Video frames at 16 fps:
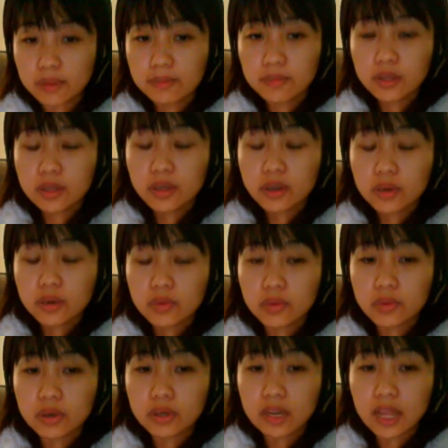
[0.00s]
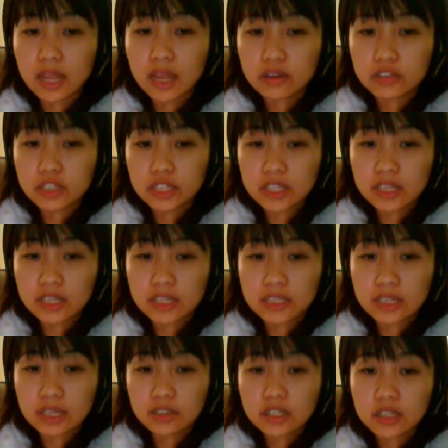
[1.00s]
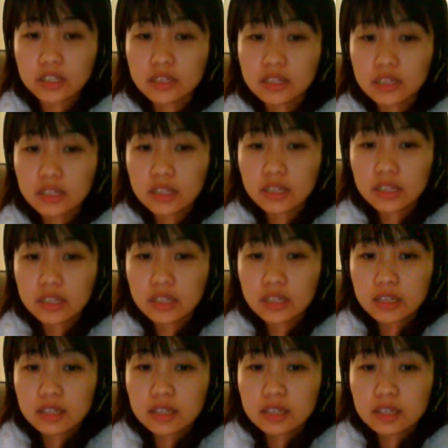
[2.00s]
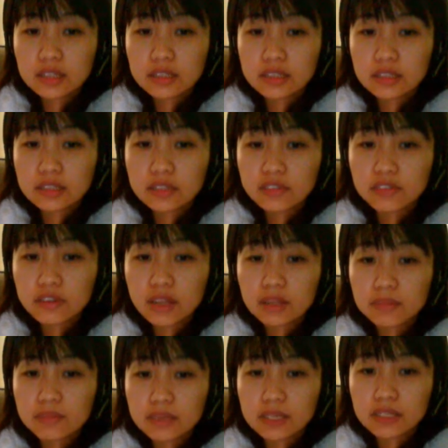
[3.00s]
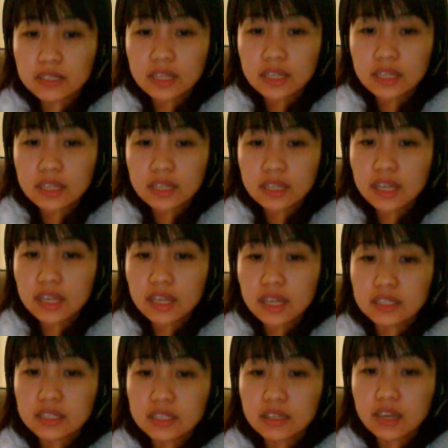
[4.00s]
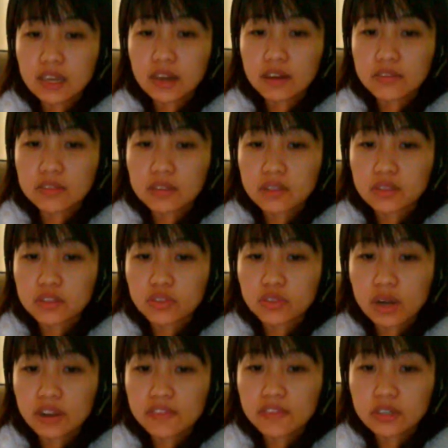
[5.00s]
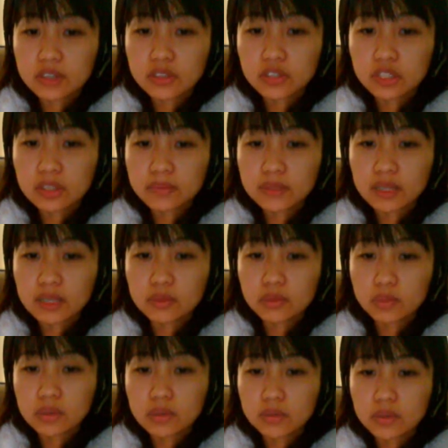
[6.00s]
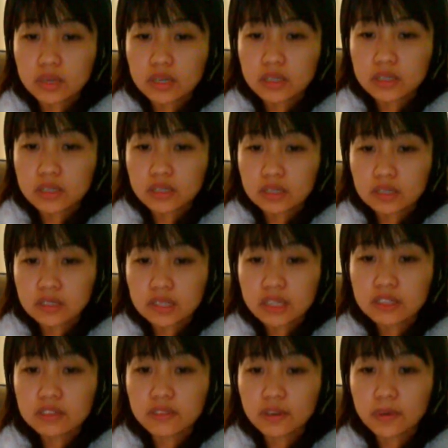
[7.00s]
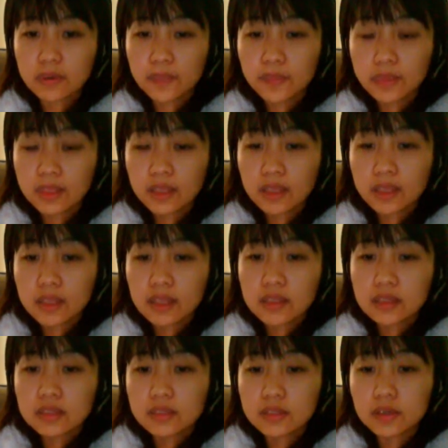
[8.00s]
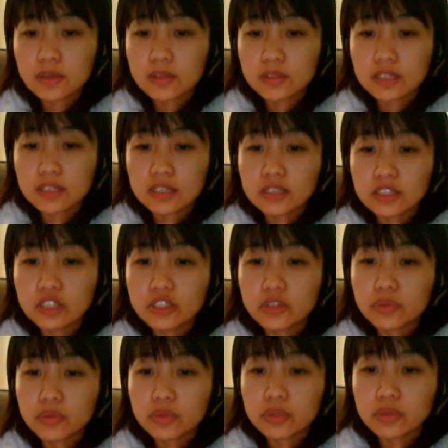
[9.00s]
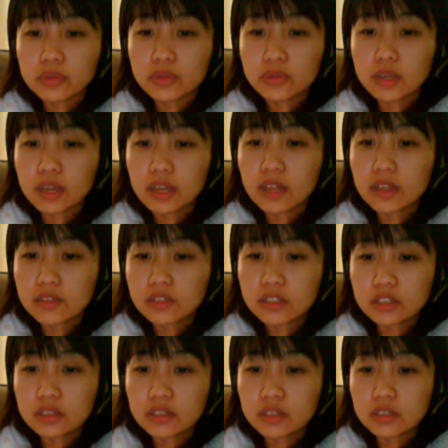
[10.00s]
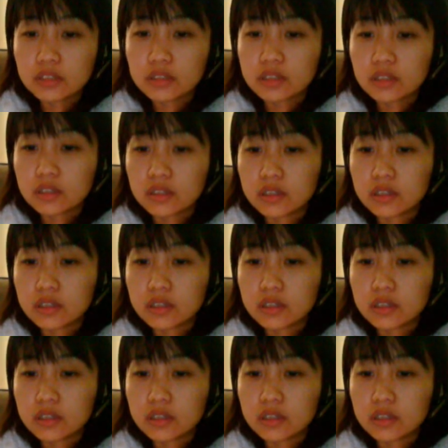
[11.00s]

so the decision was to launch the product. And of course, the gate decision made here was right.